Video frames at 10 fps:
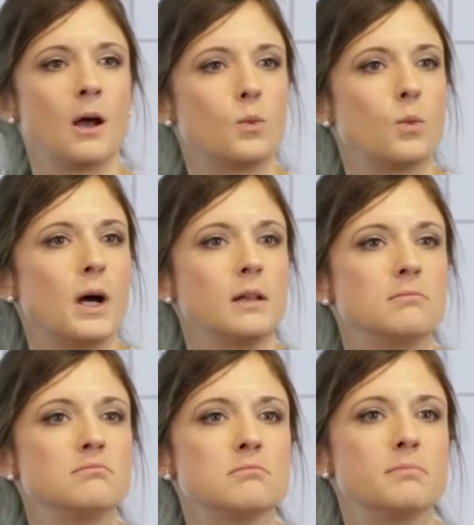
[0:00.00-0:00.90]

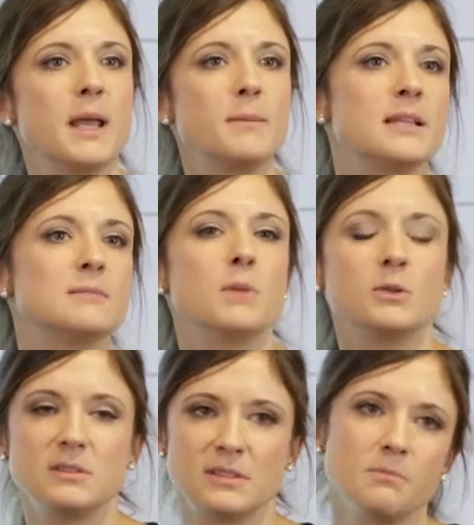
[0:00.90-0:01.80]
One, maybe the
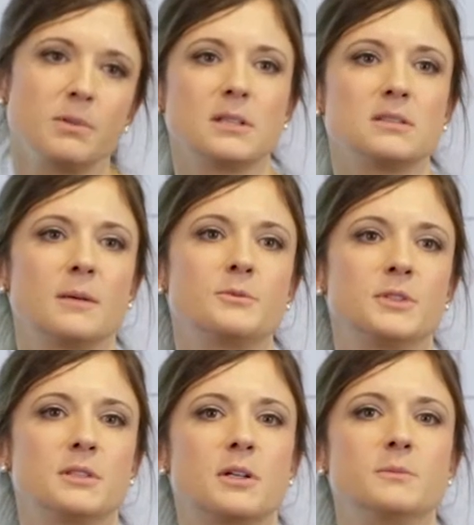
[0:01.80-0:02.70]
most simple
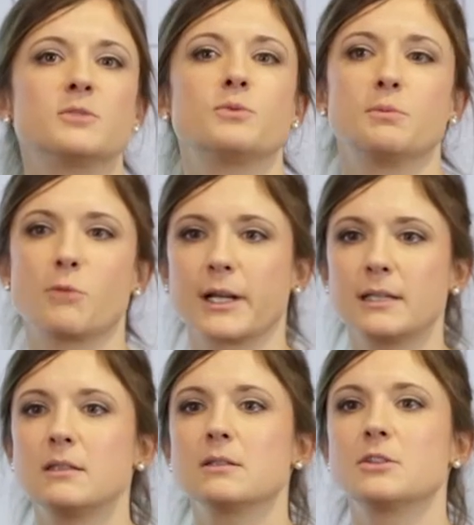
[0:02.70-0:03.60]
assumption in terms of what
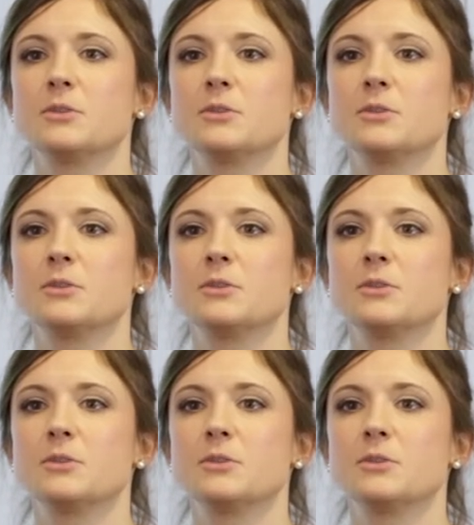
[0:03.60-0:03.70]
market yield